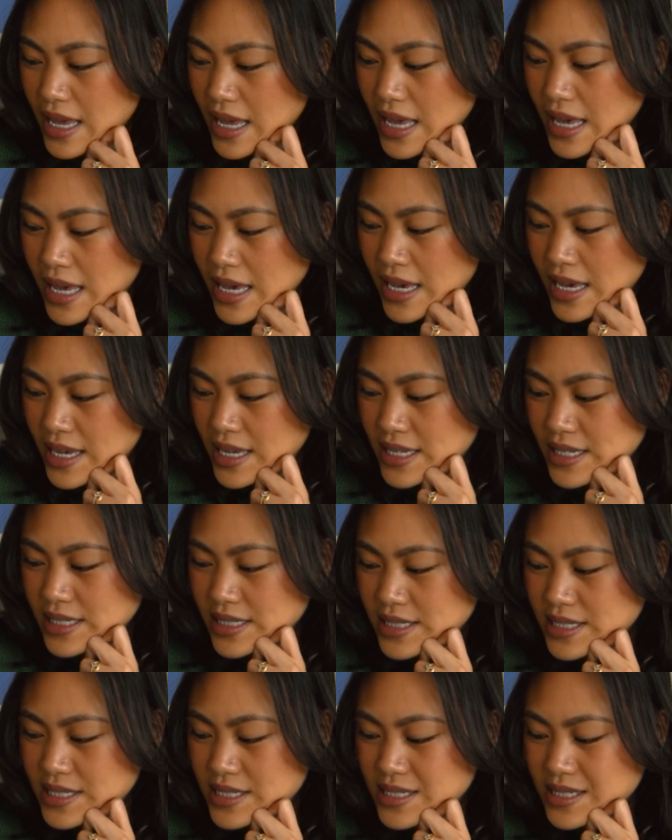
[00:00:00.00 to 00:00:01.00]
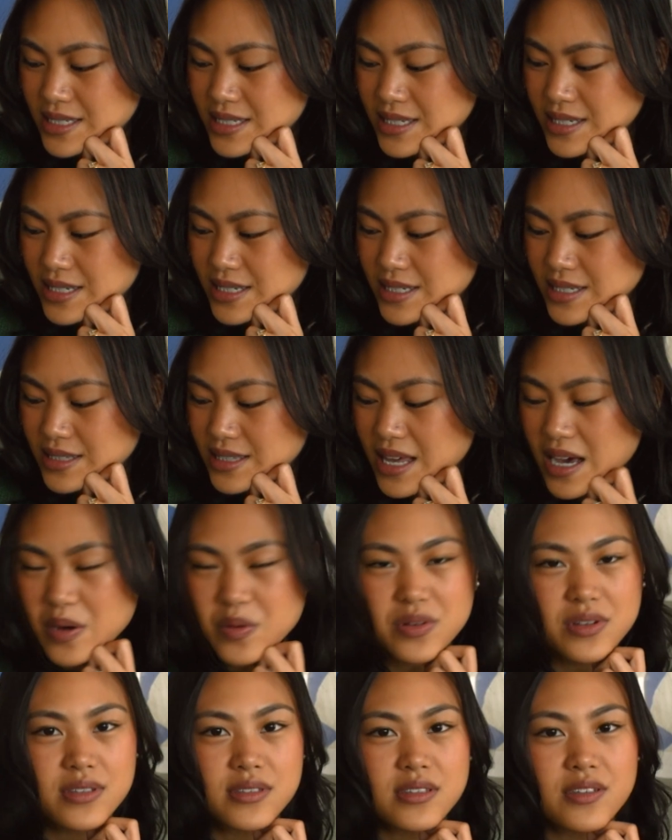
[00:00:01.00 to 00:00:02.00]
And that
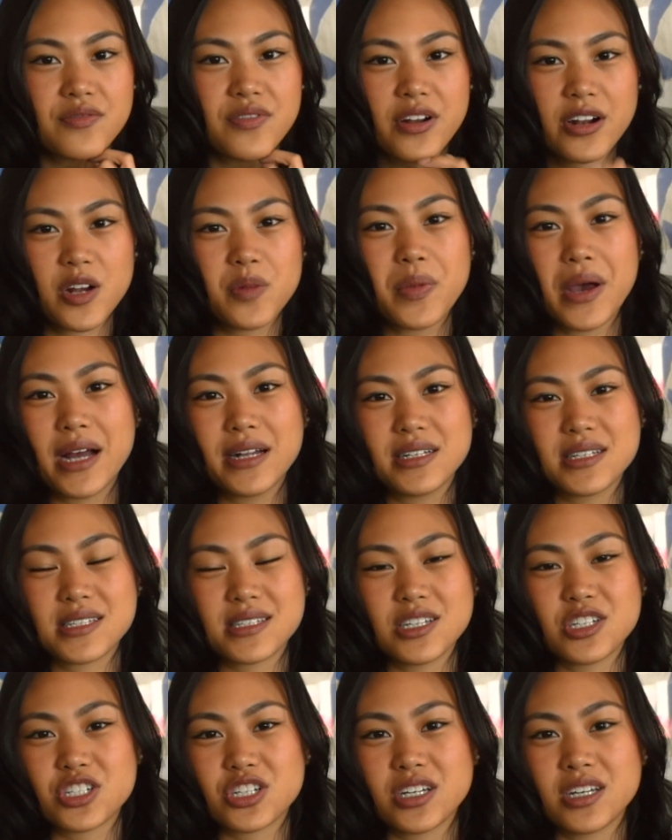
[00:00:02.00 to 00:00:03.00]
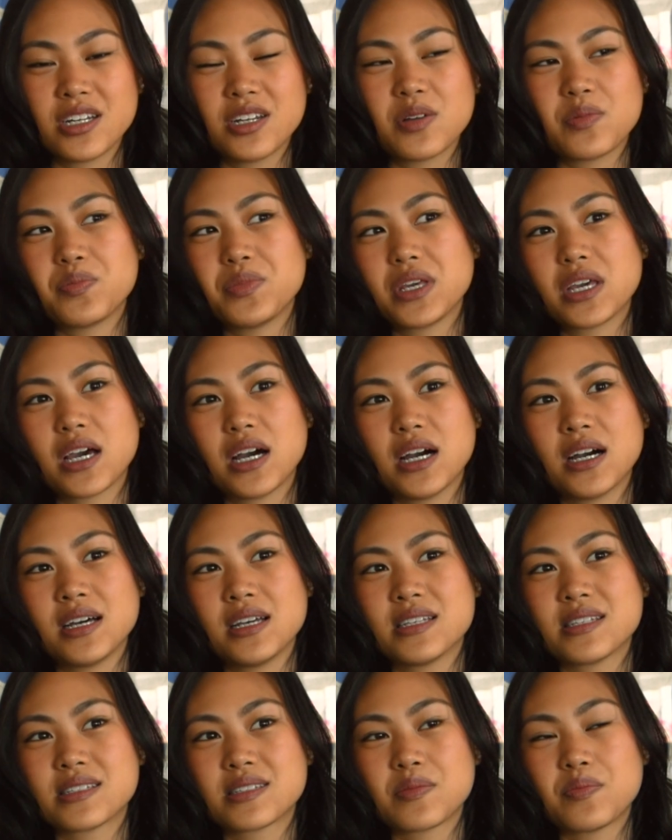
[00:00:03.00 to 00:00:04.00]
was a very bad decision,
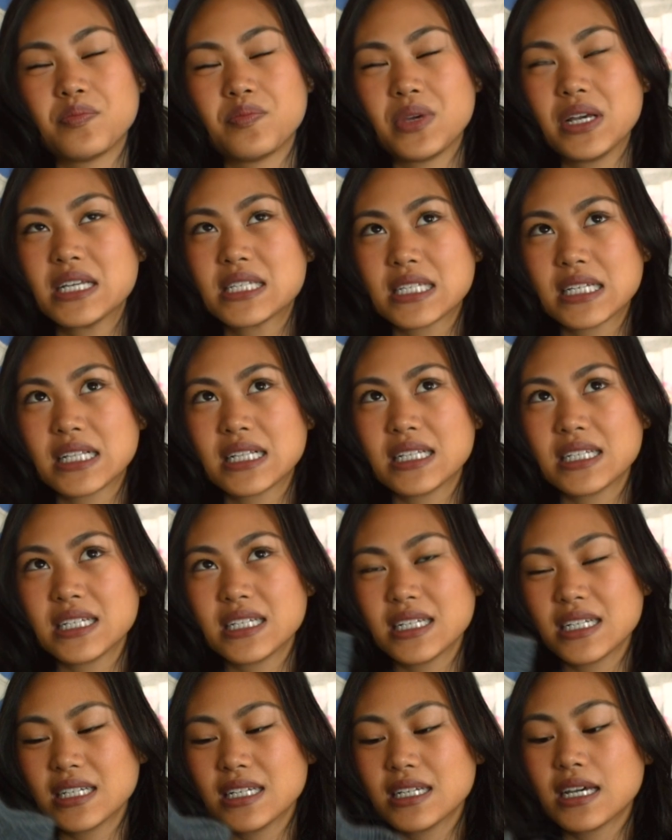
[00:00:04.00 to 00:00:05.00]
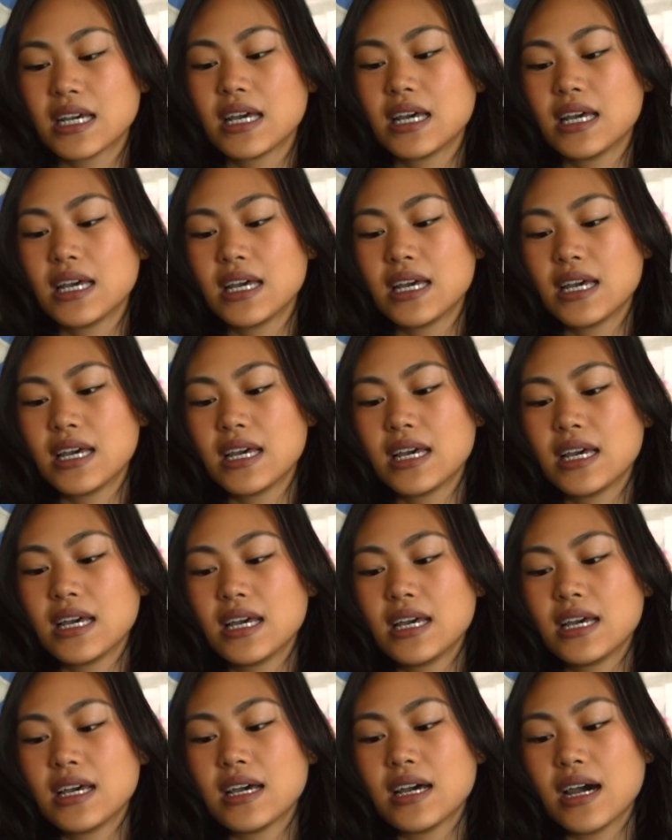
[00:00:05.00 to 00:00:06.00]
because basically
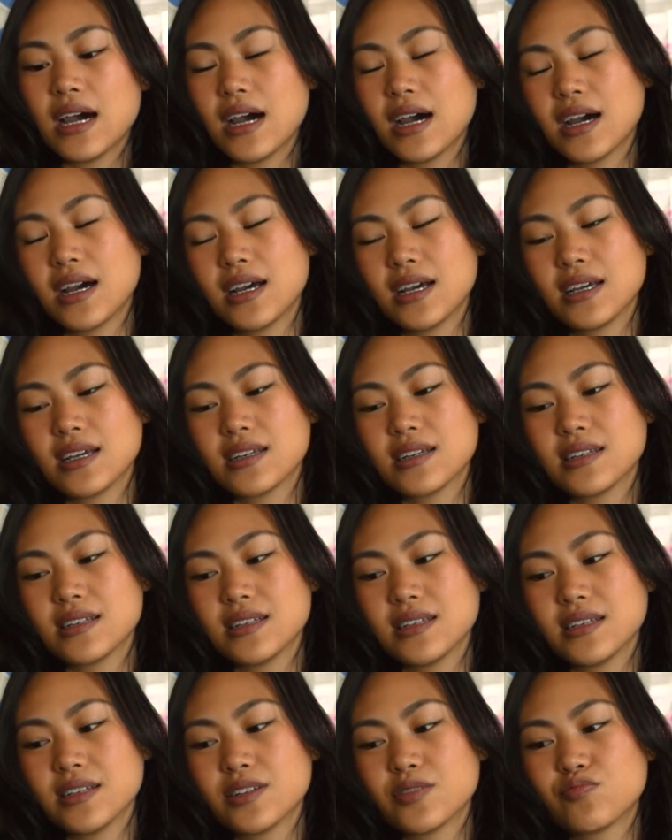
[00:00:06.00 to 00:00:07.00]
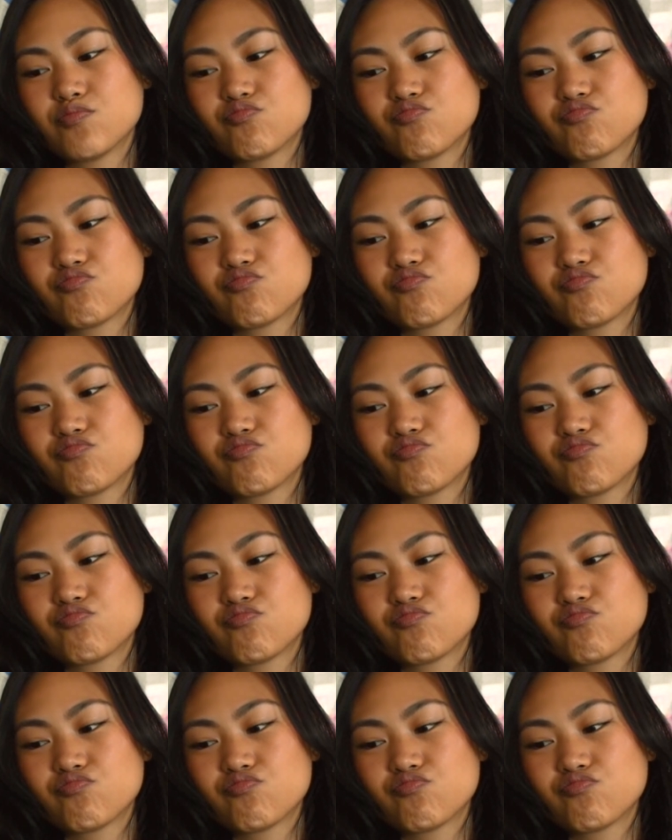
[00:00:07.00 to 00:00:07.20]
I